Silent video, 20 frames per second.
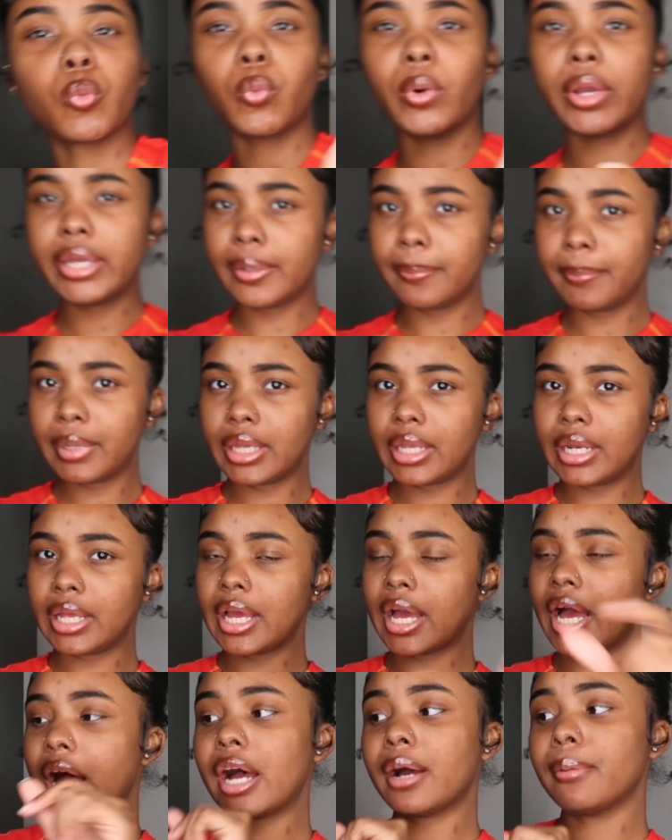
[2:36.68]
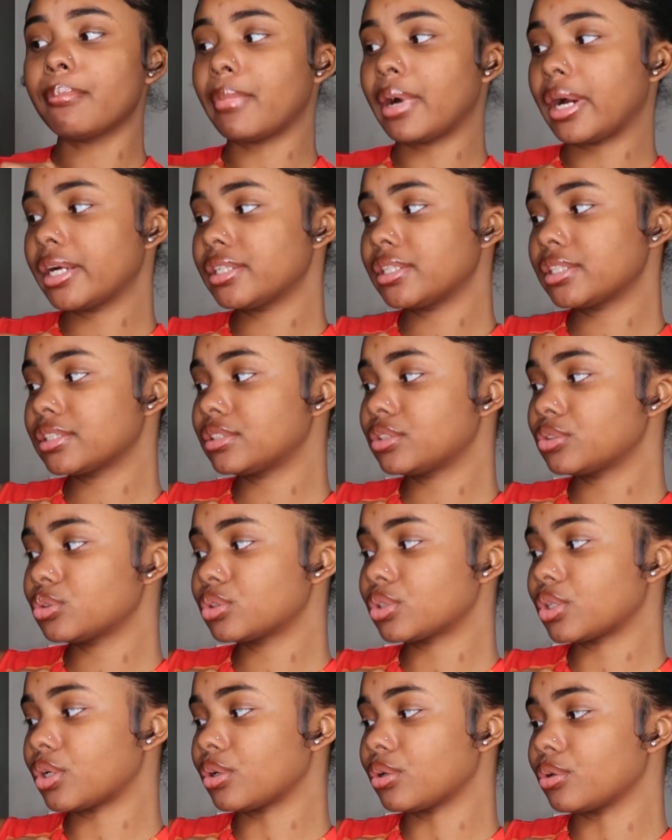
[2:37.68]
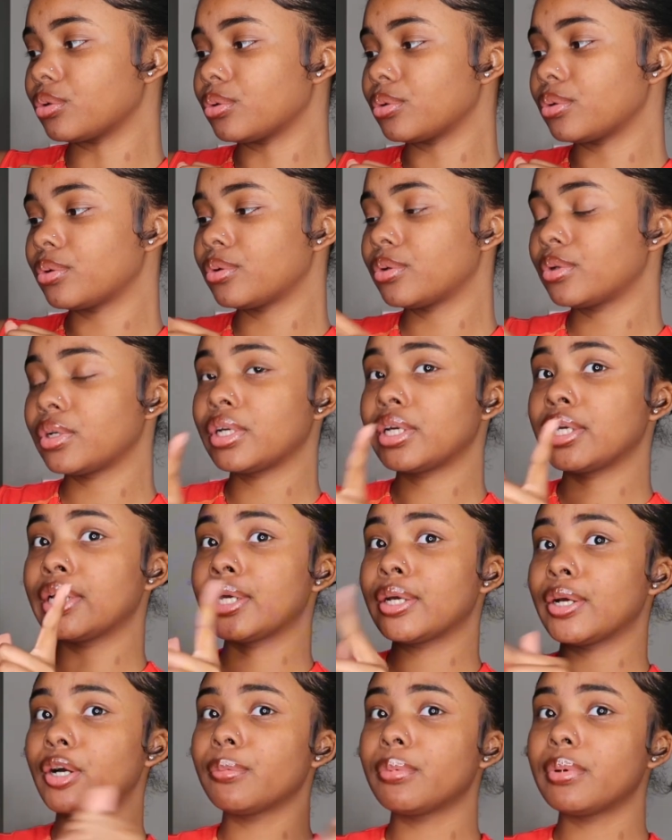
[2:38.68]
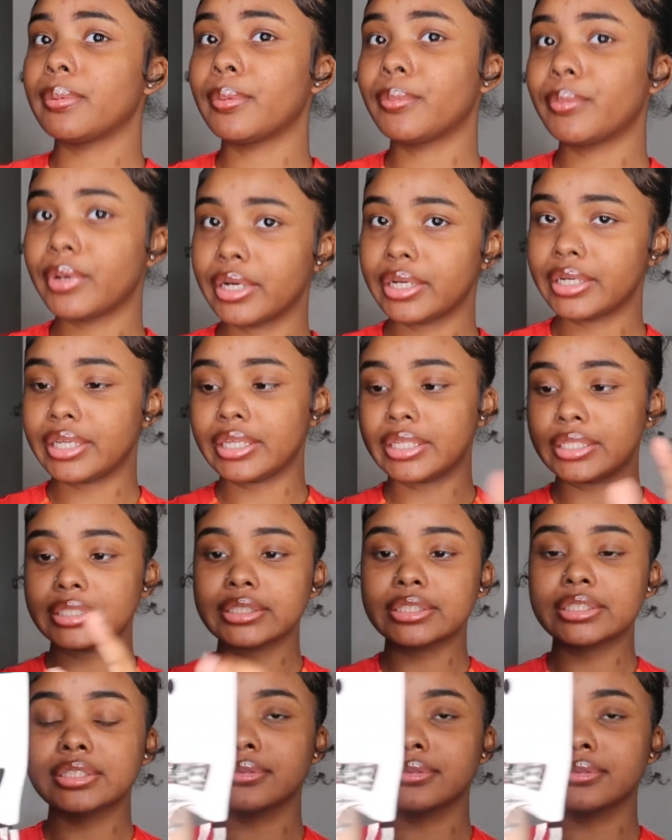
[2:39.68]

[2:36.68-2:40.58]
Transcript: wait a minute I might just do so oh babe I'm wearing these